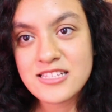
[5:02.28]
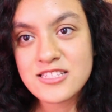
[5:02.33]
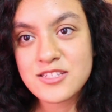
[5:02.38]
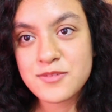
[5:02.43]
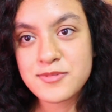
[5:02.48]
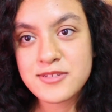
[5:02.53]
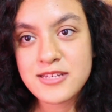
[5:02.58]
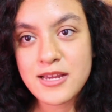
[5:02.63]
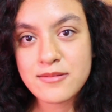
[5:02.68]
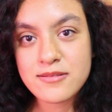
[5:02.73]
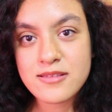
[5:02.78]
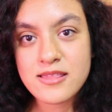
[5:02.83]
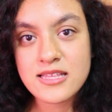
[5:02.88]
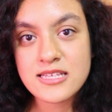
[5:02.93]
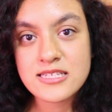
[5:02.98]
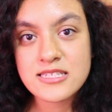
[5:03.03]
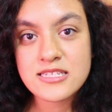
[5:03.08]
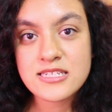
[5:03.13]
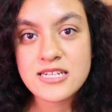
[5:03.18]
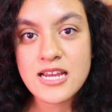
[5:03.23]
and subscribe to
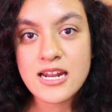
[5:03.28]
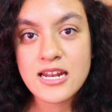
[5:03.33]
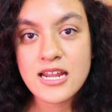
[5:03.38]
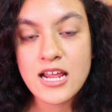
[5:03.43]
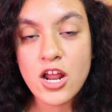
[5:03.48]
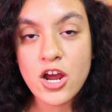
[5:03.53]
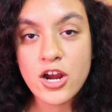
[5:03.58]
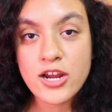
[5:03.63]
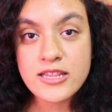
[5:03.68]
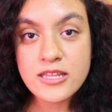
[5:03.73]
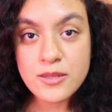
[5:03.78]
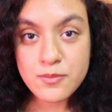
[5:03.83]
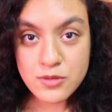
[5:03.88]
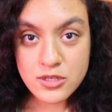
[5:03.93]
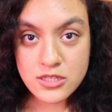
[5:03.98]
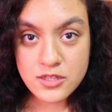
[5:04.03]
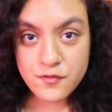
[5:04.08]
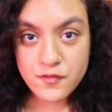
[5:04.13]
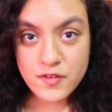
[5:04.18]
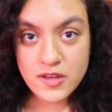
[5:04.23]
this channel,
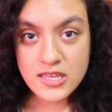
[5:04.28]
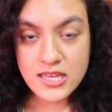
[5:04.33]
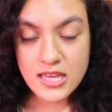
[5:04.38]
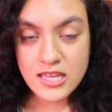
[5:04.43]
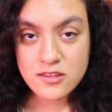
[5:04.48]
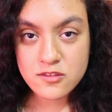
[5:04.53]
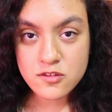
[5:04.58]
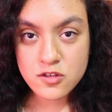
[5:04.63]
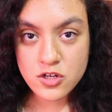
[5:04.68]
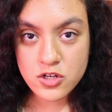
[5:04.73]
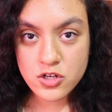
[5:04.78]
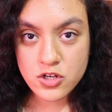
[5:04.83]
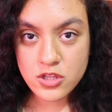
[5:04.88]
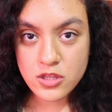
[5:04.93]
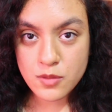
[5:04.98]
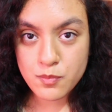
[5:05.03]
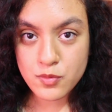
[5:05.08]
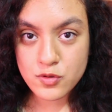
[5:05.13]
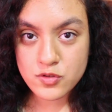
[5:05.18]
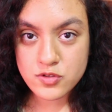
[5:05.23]
ArtAndBeautyFreak, and turn
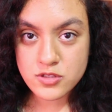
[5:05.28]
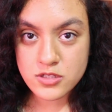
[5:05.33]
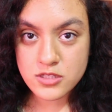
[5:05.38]
on the post